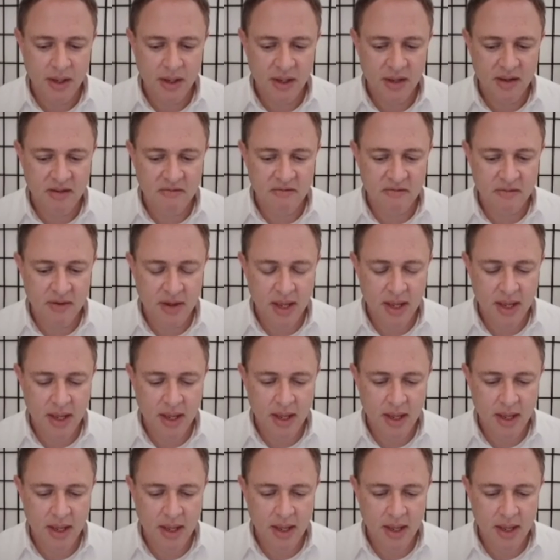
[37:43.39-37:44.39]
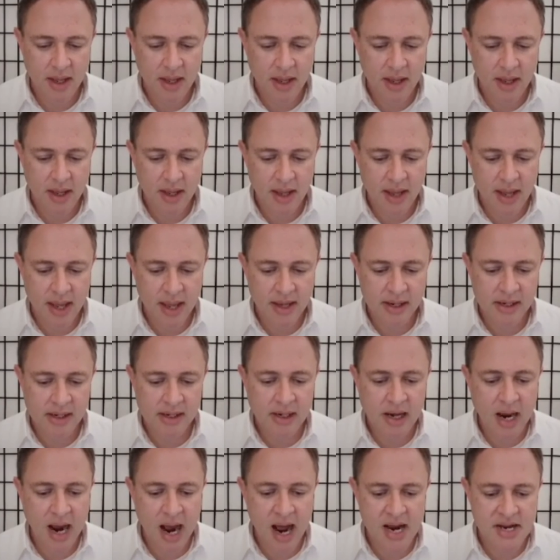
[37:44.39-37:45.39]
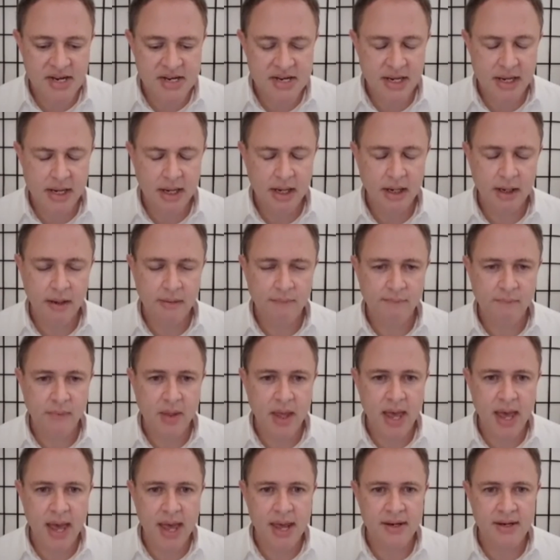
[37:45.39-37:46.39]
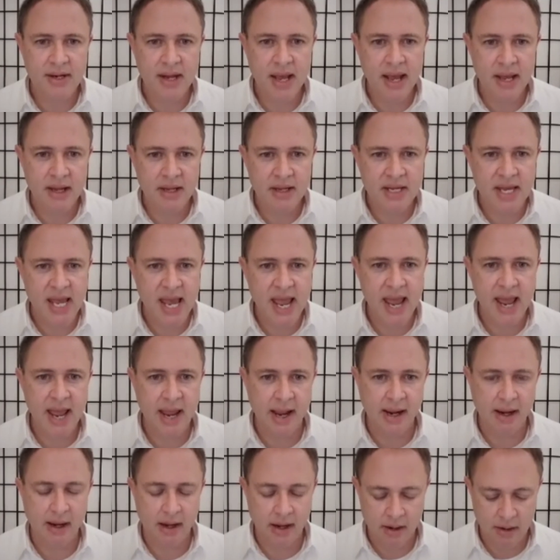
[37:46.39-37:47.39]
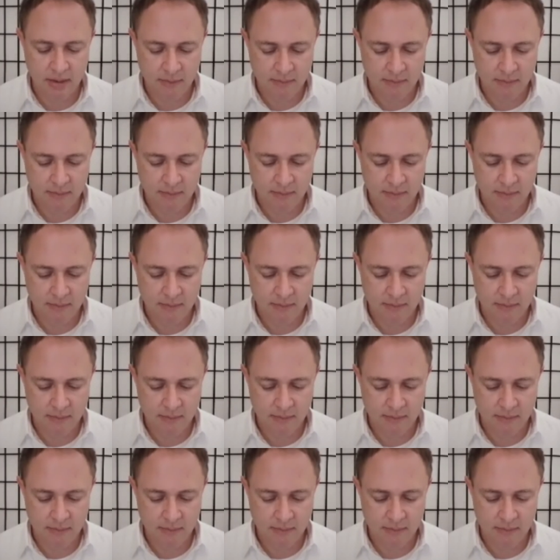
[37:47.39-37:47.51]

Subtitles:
if a Gandhi and a king